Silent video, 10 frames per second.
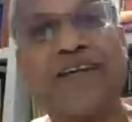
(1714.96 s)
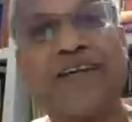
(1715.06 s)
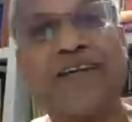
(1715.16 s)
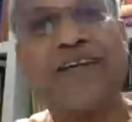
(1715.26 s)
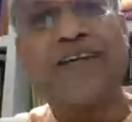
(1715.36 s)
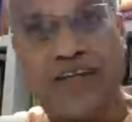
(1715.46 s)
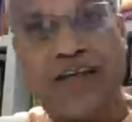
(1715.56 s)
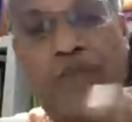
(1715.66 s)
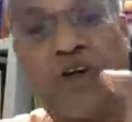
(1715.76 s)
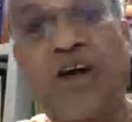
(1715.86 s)
meanings,
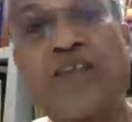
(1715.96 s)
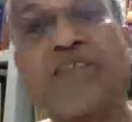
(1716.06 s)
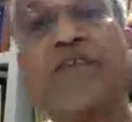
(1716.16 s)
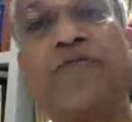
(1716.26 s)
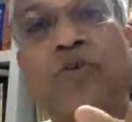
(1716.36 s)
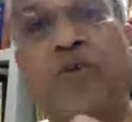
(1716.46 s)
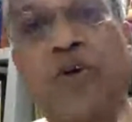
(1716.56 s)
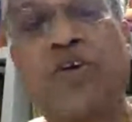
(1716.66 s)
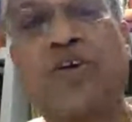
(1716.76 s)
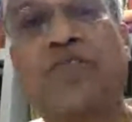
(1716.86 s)
because if you
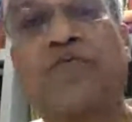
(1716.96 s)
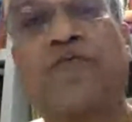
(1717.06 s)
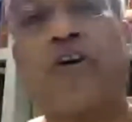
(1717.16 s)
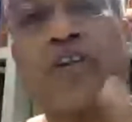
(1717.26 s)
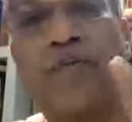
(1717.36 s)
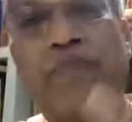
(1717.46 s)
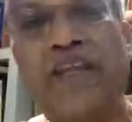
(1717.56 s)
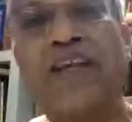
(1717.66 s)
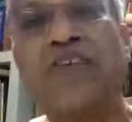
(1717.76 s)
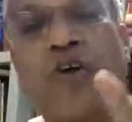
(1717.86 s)
look for the
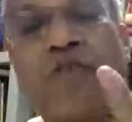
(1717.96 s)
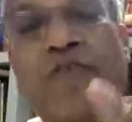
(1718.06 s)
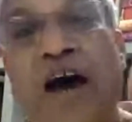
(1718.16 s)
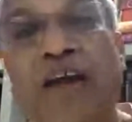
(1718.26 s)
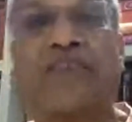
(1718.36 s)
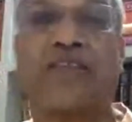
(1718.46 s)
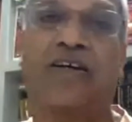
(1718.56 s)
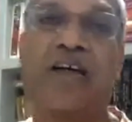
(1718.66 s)
meanings of earth